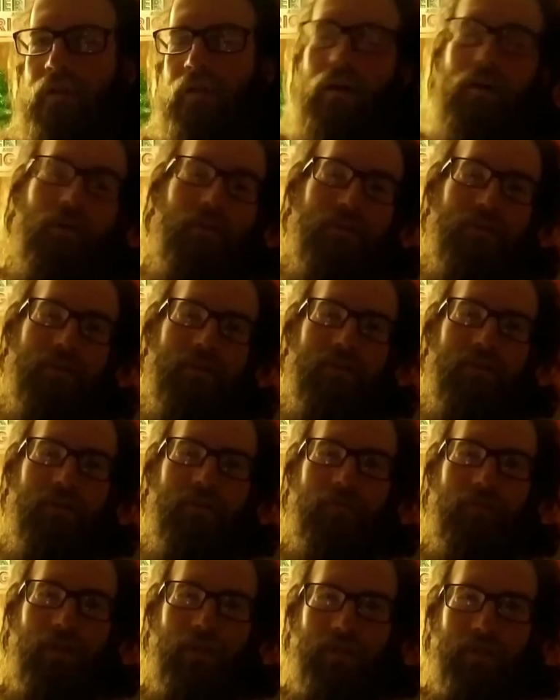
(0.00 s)
Also,
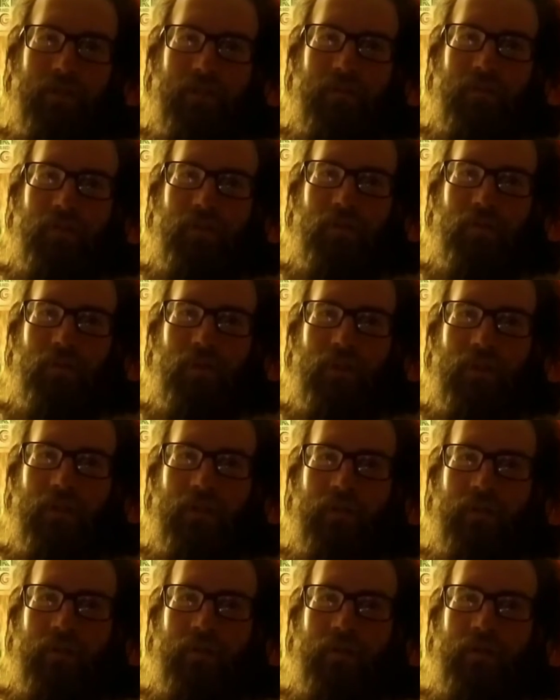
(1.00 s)
if like, you know, you're a
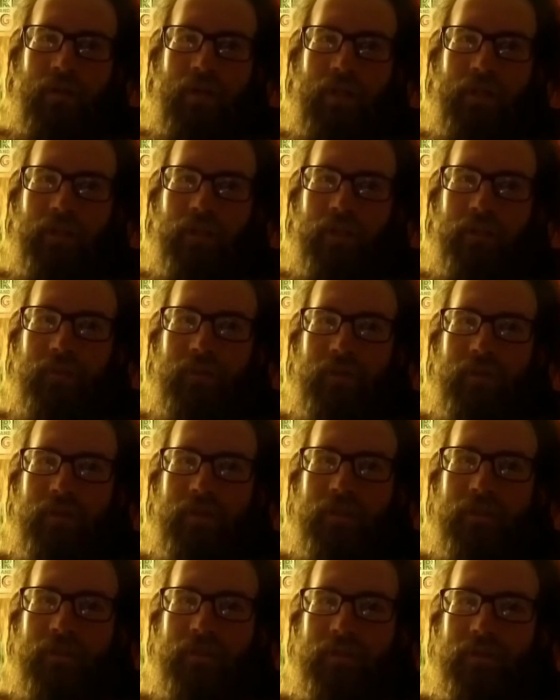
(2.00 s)
player, and you like to be
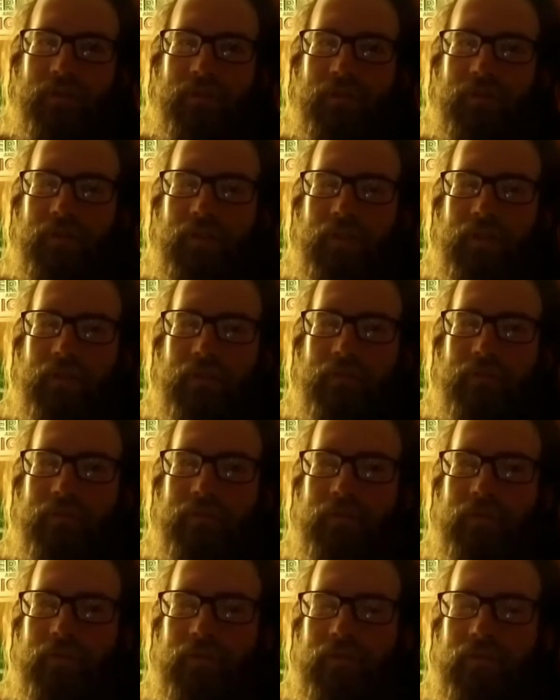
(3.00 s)
artistic or creative,
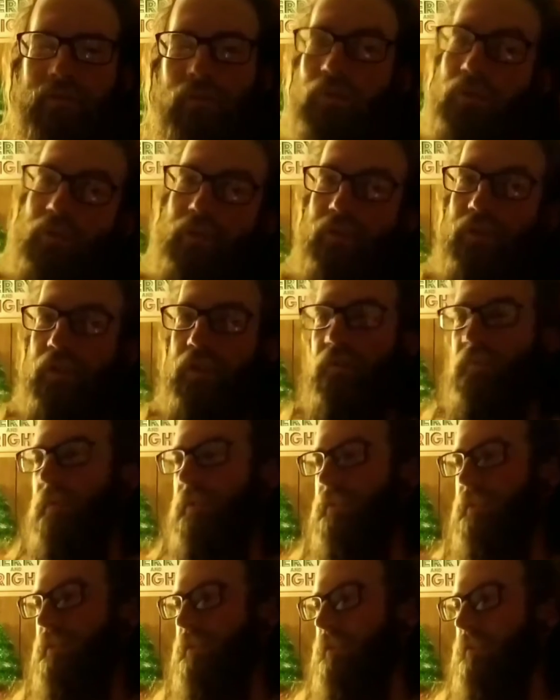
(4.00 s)
or you're a dungeon
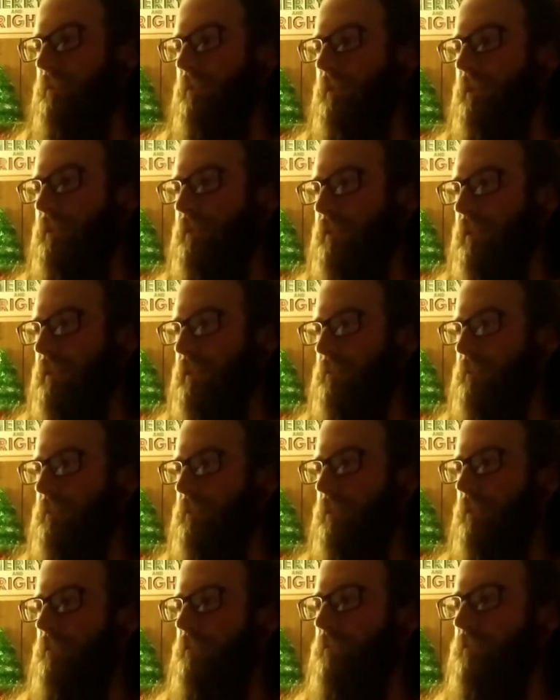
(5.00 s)
master and you want to design some
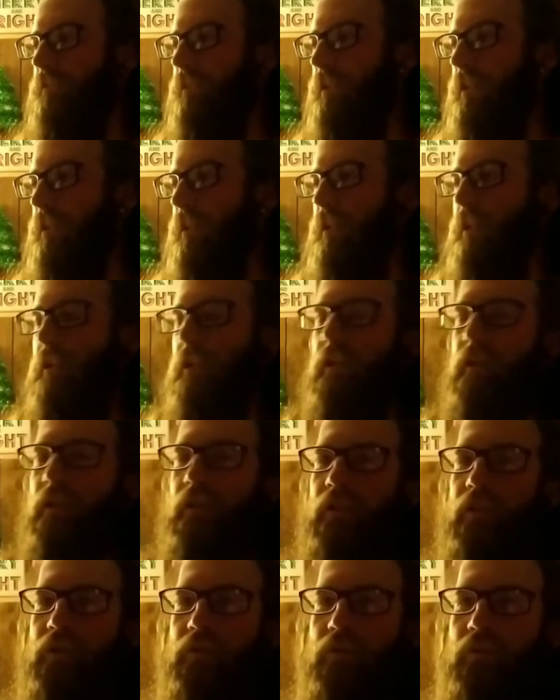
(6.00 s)
stuff,
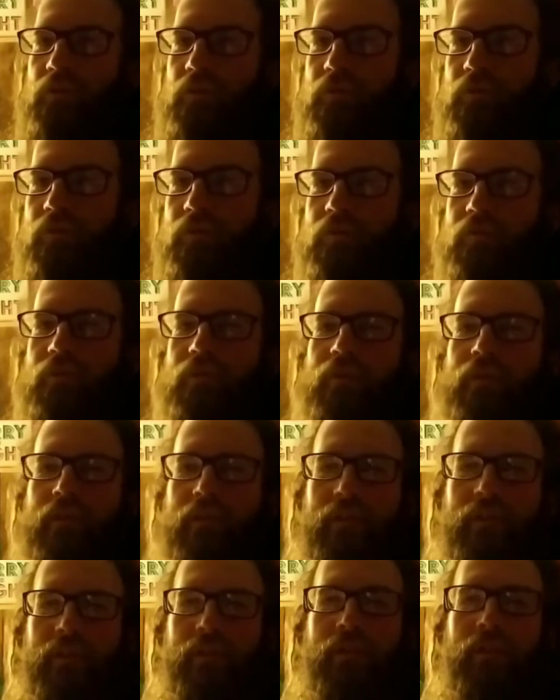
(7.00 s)
you will
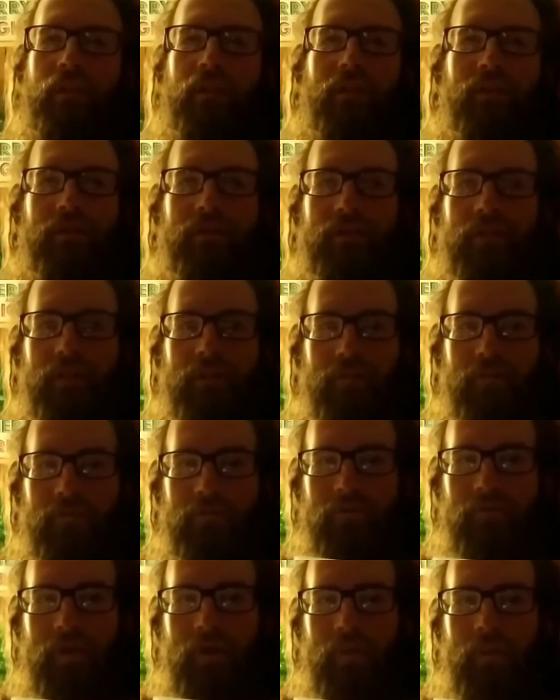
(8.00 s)
need a good set of
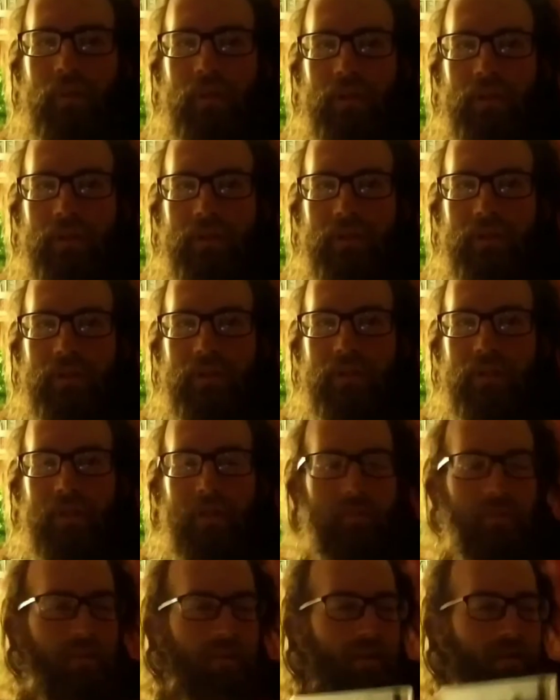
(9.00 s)
pens,
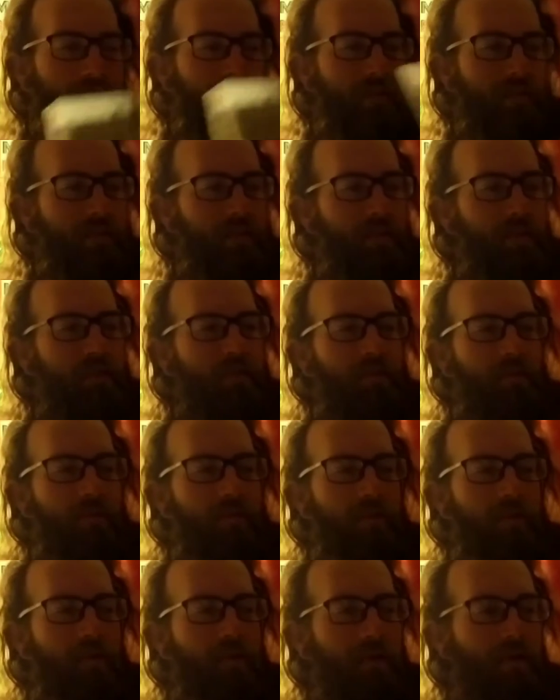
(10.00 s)
because,
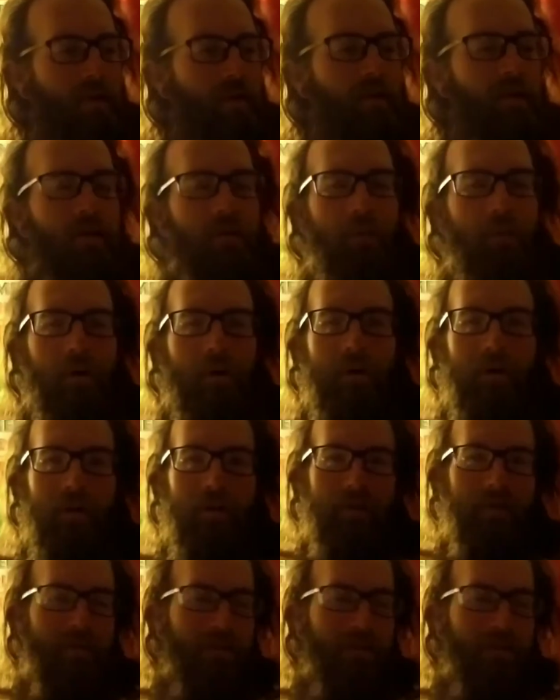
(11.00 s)
oh my god,